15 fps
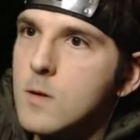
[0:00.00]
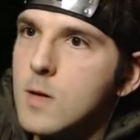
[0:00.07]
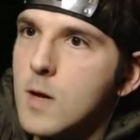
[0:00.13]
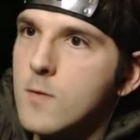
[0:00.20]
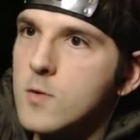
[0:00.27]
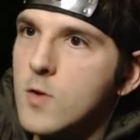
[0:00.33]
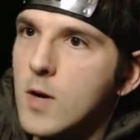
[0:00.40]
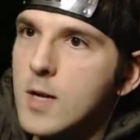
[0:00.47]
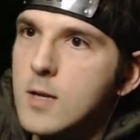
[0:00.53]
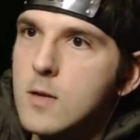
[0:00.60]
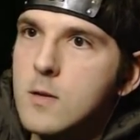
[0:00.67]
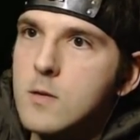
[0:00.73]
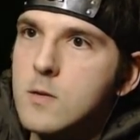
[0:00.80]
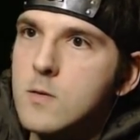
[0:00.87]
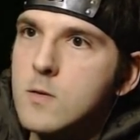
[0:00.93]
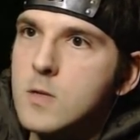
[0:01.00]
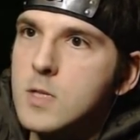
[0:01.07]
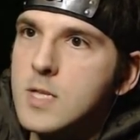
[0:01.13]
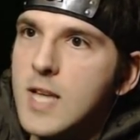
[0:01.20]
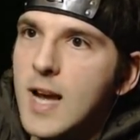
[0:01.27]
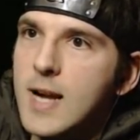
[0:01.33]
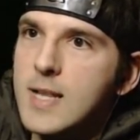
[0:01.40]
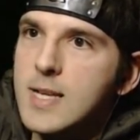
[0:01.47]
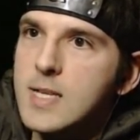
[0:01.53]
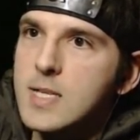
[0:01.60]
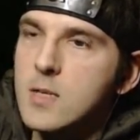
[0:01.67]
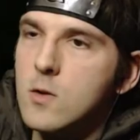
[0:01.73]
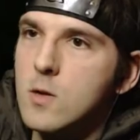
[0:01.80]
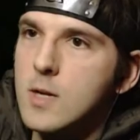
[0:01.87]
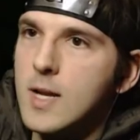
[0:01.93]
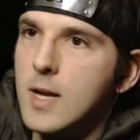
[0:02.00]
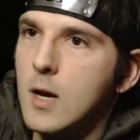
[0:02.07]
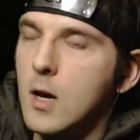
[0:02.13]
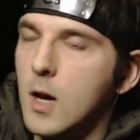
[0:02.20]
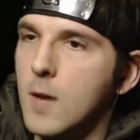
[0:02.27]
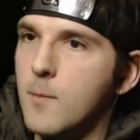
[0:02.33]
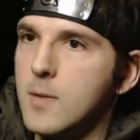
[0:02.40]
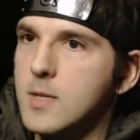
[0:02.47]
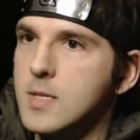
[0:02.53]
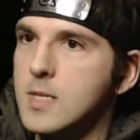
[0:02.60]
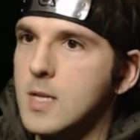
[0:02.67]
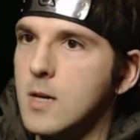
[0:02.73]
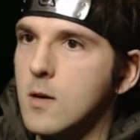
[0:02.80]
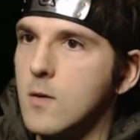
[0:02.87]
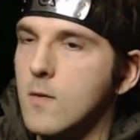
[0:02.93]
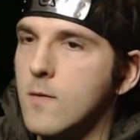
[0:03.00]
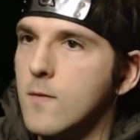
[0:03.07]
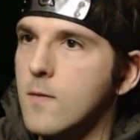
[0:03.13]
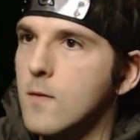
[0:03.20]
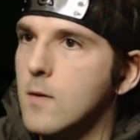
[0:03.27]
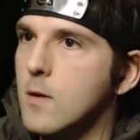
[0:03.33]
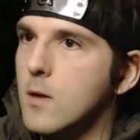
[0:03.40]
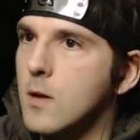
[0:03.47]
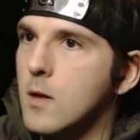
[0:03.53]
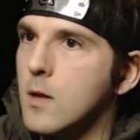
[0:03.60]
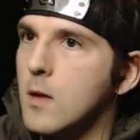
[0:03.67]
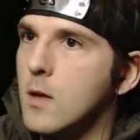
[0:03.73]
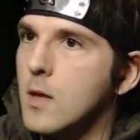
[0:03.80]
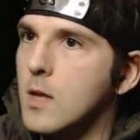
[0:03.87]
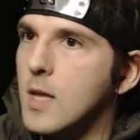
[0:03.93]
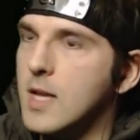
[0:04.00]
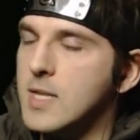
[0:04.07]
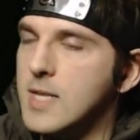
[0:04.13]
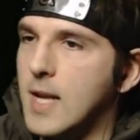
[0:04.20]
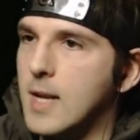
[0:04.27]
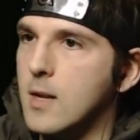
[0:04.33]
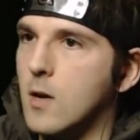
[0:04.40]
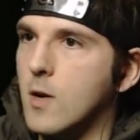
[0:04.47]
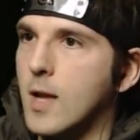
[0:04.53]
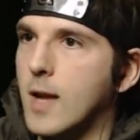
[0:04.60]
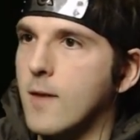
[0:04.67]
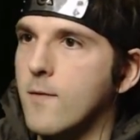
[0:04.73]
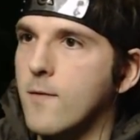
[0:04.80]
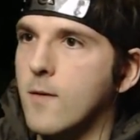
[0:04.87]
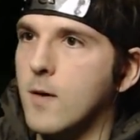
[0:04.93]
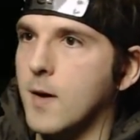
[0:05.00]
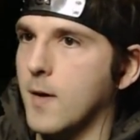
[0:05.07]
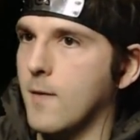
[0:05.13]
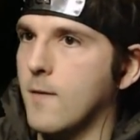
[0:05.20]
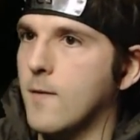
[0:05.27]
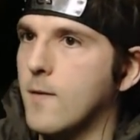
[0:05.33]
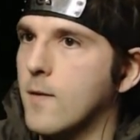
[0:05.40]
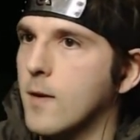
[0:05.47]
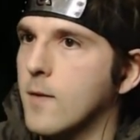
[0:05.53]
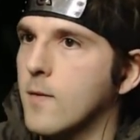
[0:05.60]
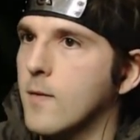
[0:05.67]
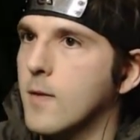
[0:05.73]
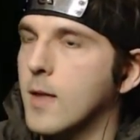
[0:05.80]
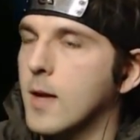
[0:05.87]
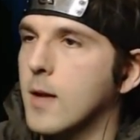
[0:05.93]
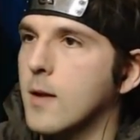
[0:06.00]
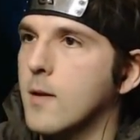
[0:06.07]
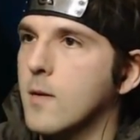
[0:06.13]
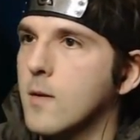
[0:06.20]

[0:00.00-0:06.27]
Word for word: I'm trying to happens not get hurt myself. Yeah, it's dead. Okay, fuck, fuck for that.